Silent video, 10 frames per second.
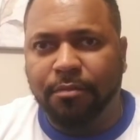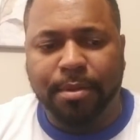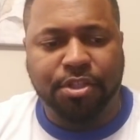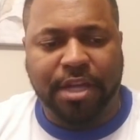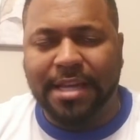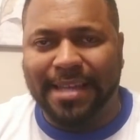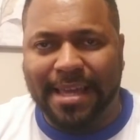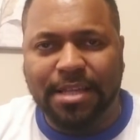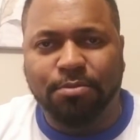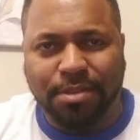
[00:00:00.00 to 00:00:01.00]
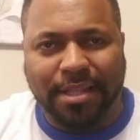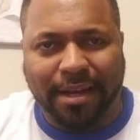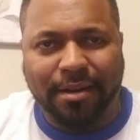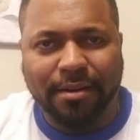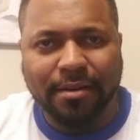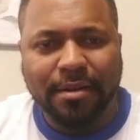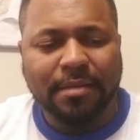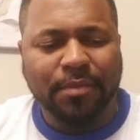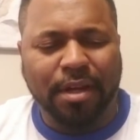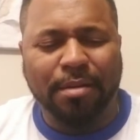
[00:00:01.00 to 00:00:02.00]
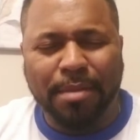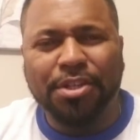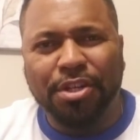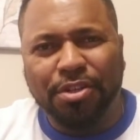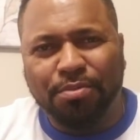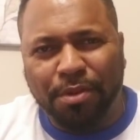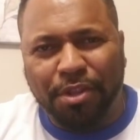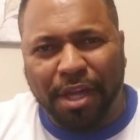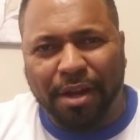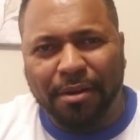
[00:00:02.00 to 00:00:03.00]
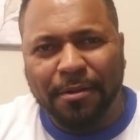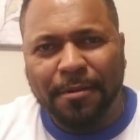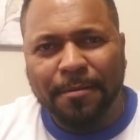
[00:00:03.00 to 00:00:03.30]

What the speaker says: but JD's was there. The commissioners were there.